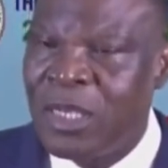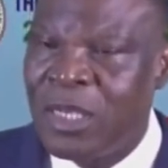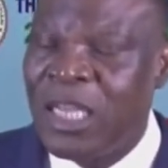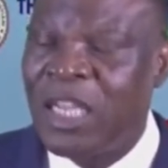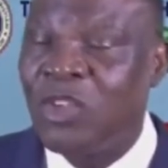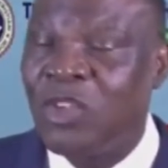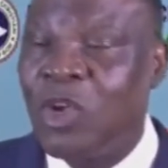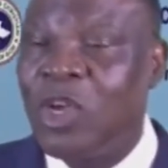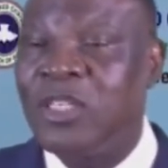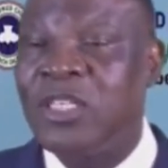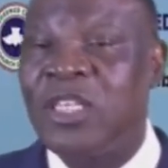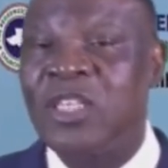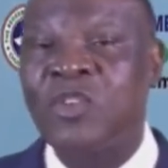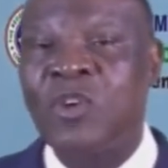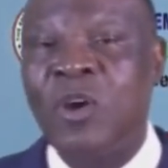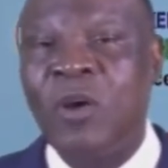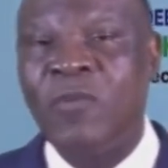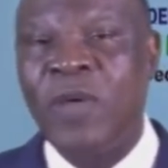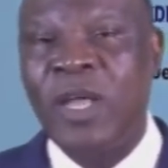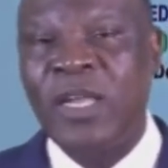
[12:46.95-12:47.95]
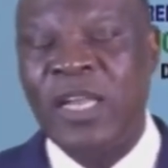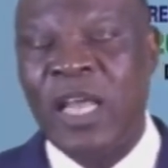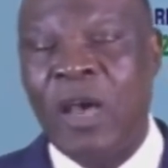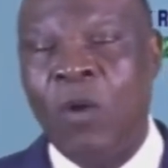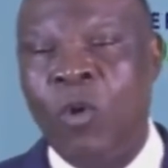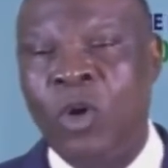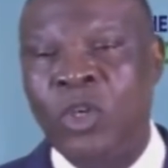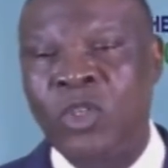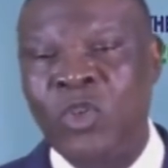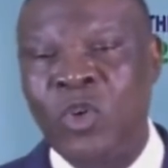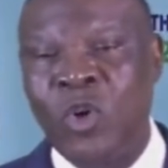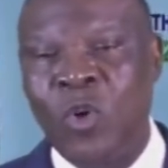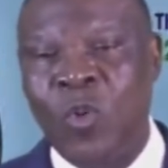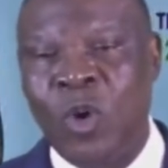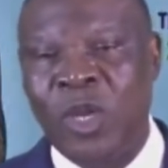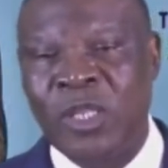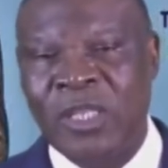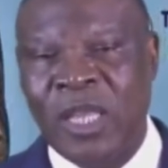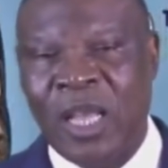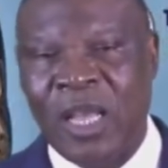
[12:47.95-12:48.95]
They just discovered there was no
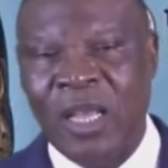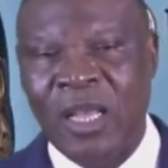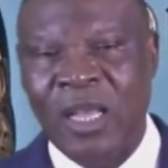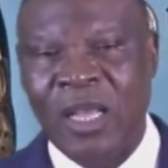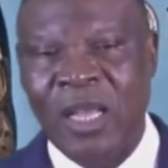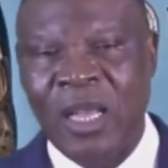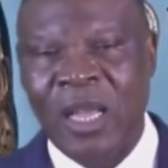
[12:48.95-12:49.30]
water.